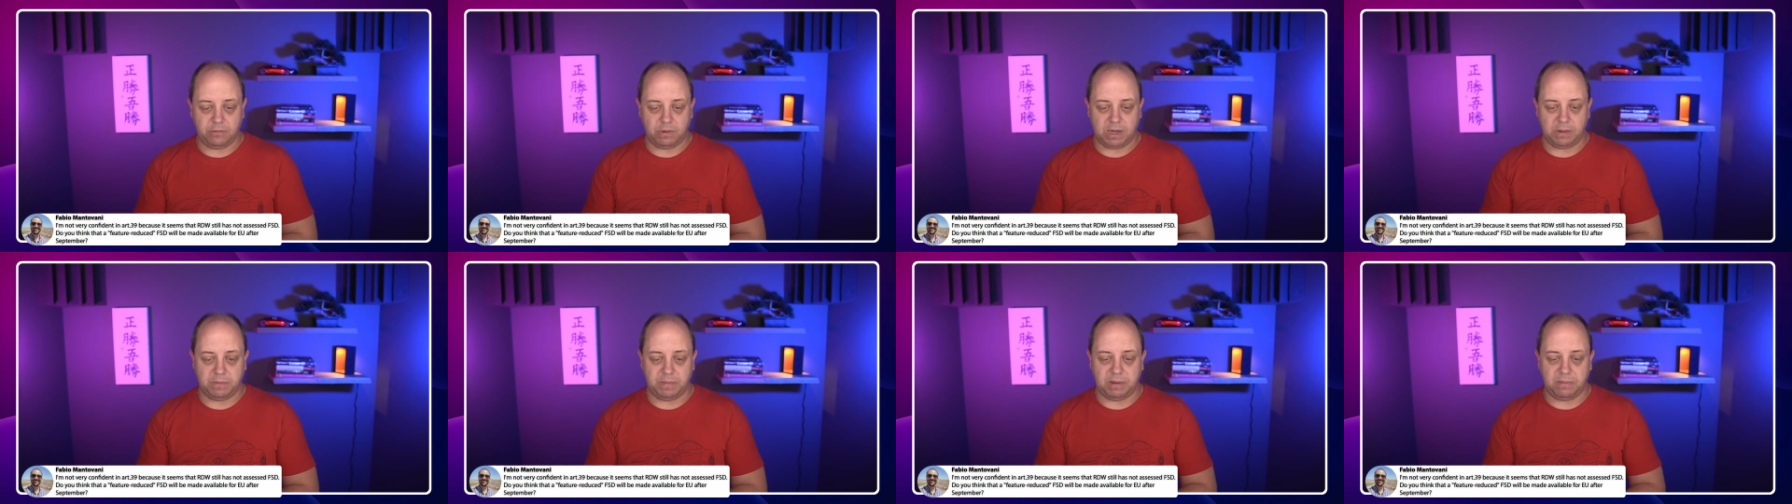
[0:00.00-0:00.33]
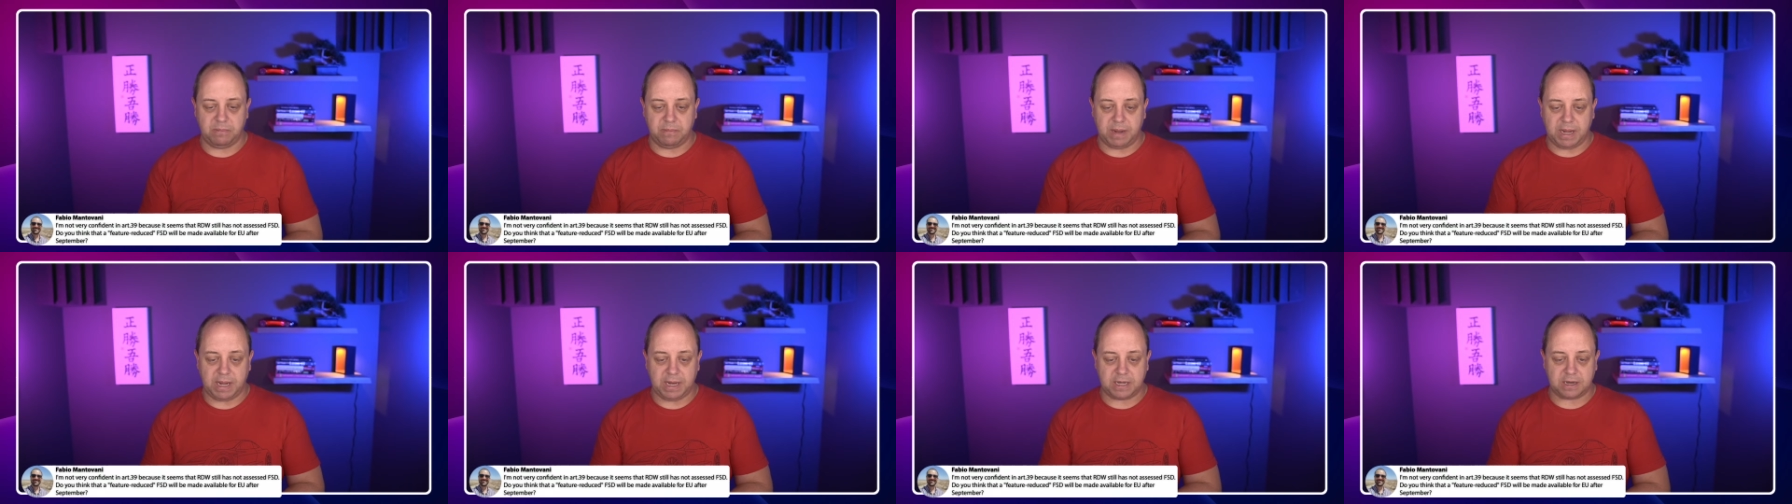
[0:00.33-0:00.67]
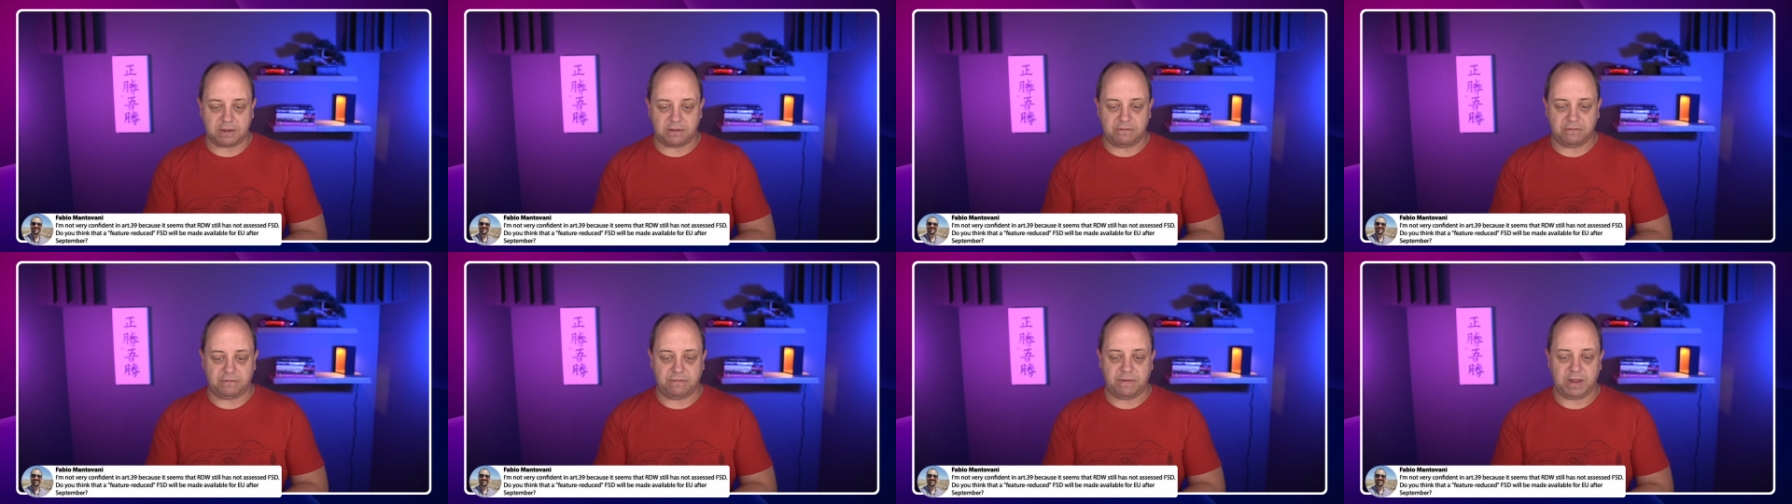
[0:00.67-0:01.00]
will be made
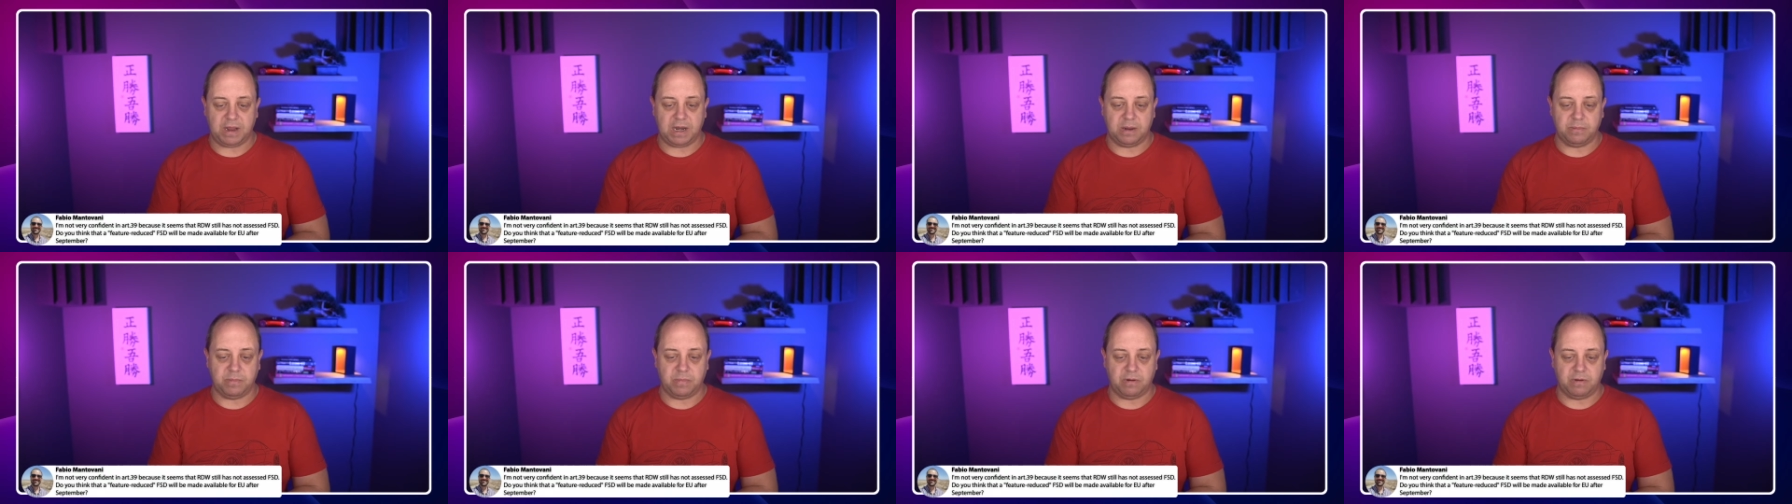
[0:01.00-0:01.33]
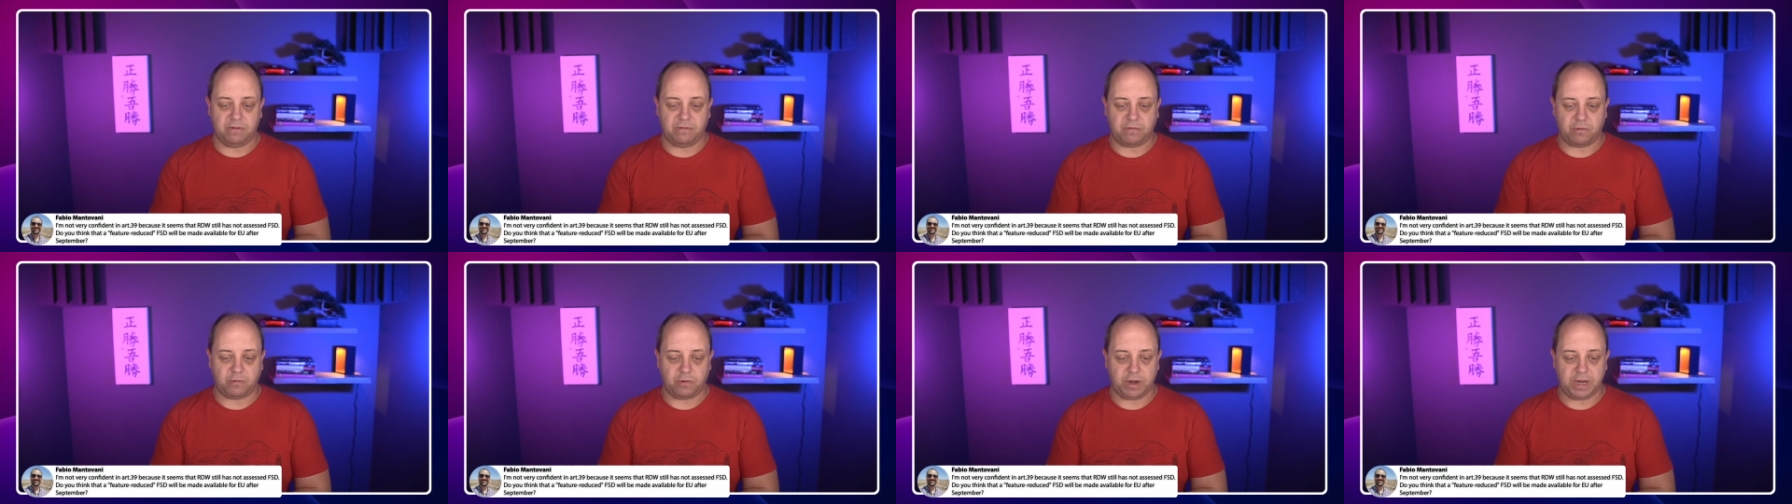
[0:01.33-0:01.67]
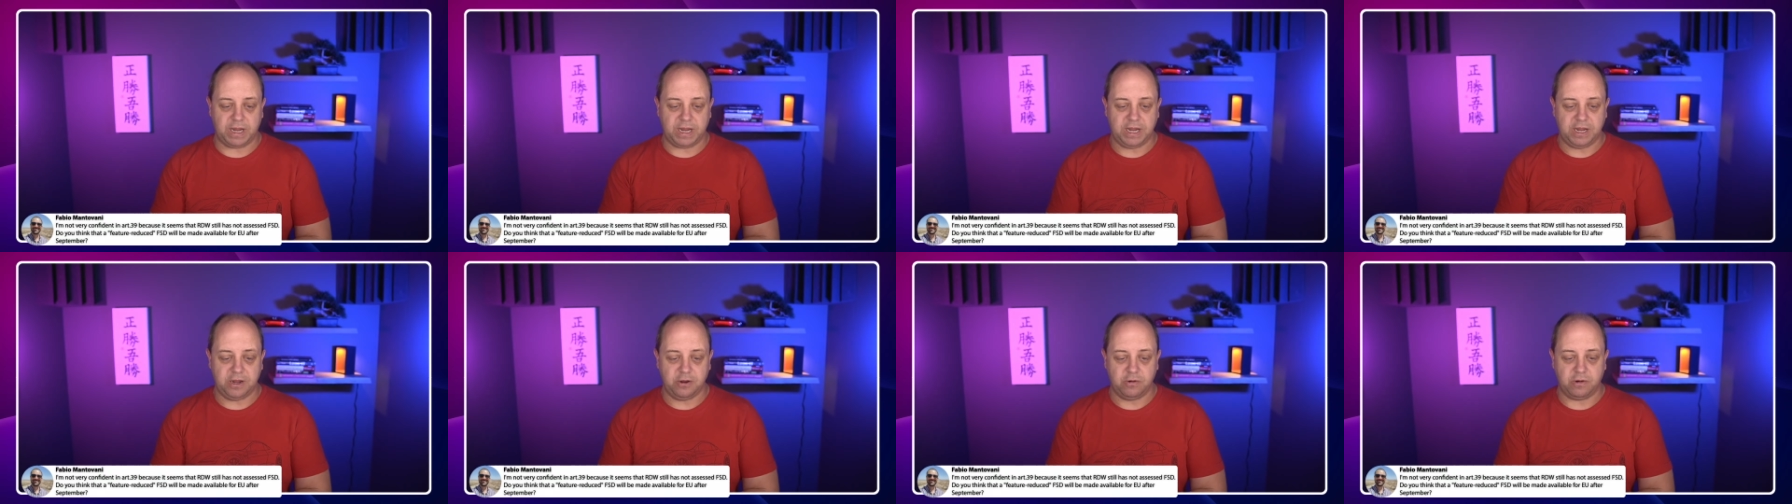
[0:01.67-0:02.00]
available for
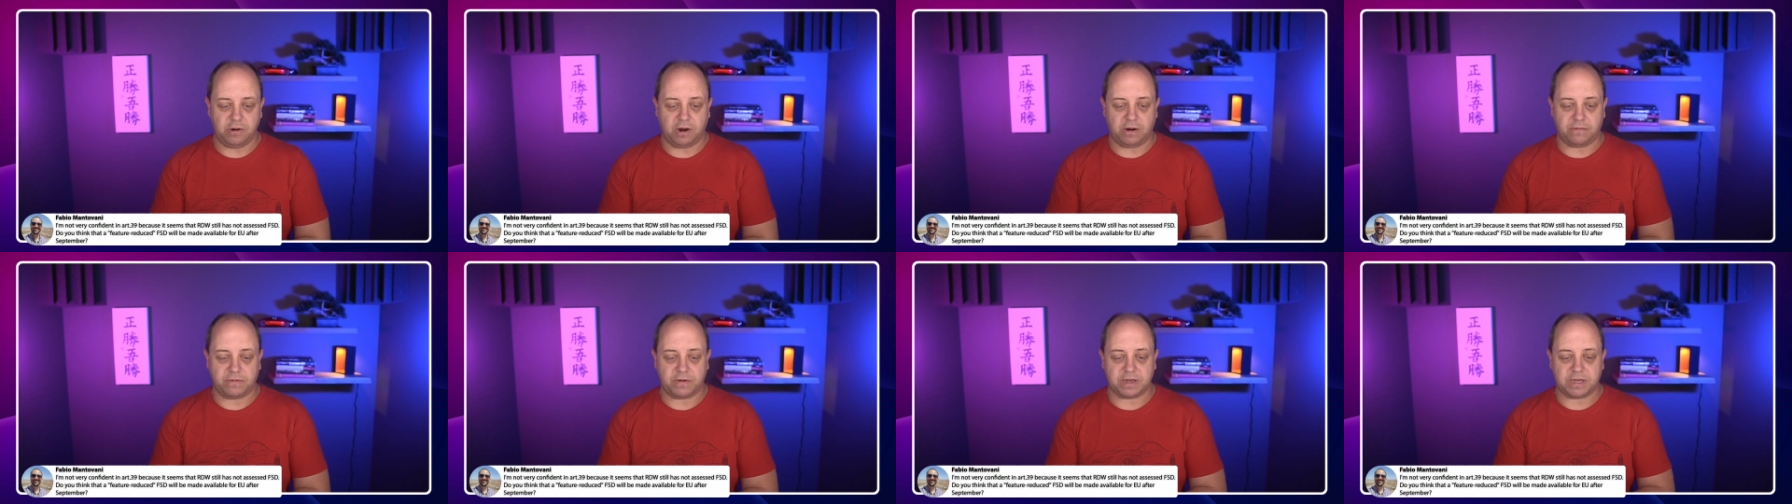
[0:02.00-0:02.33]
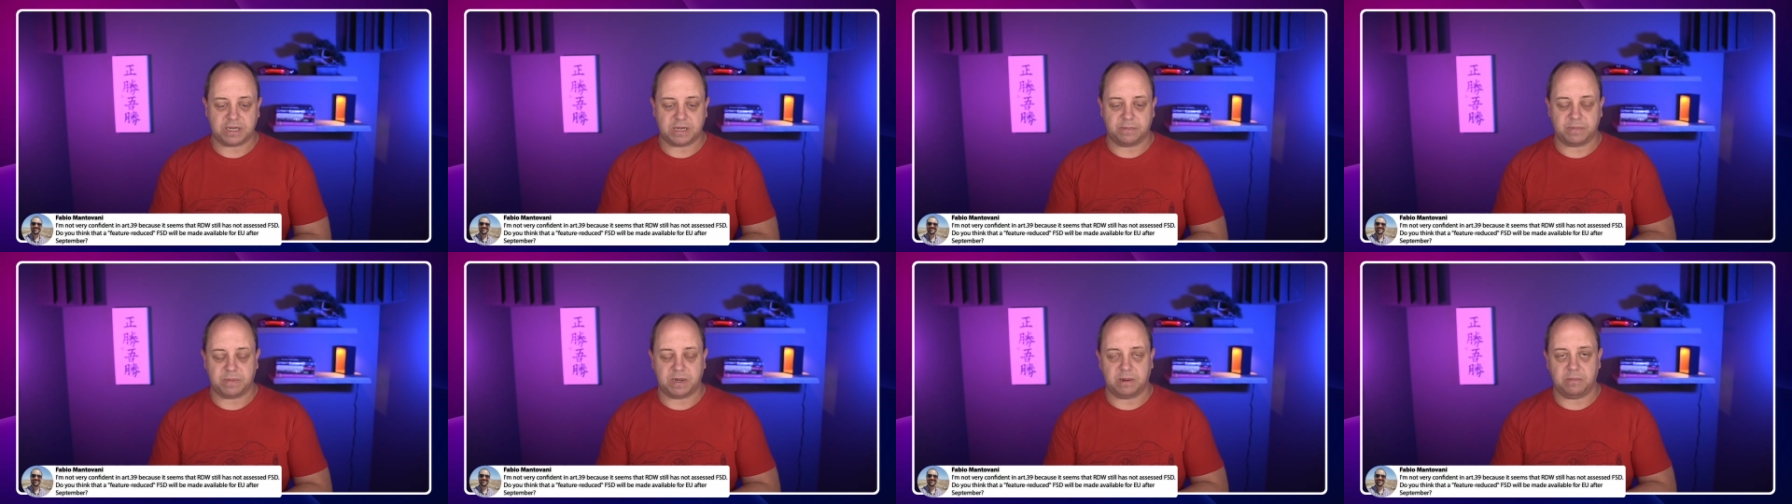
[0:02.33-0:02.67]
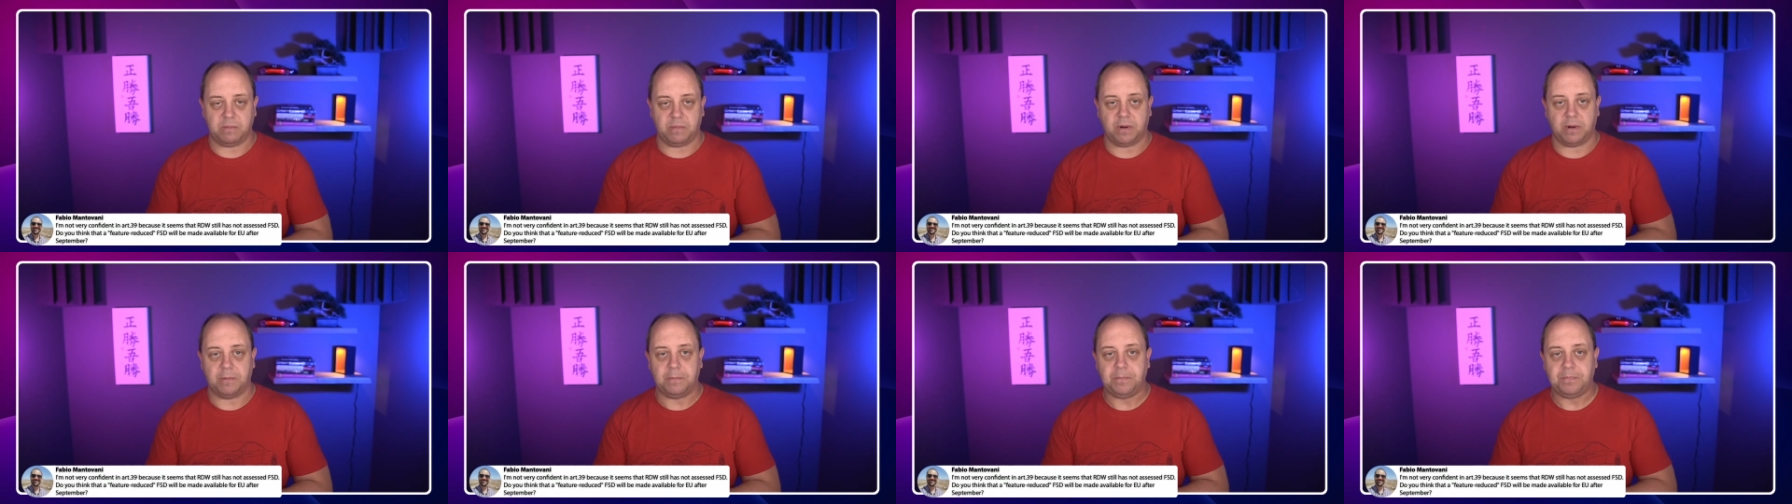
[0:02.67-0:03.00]
EU after
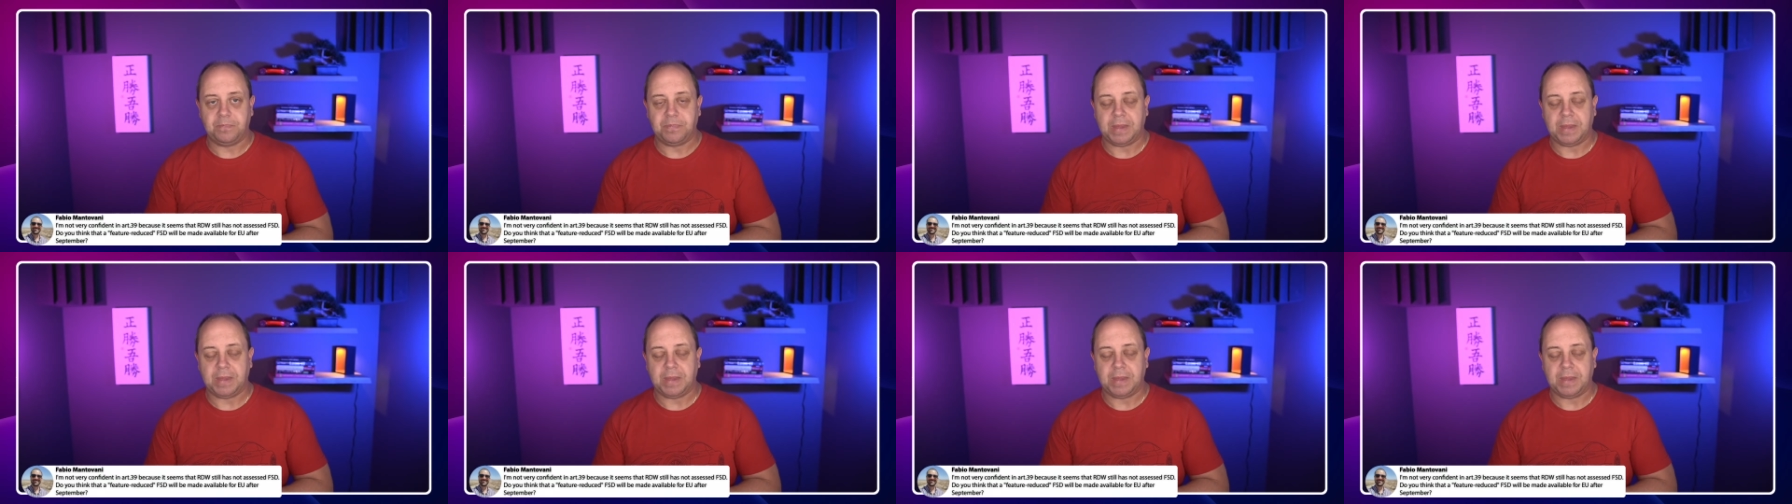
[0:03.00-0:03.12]
September?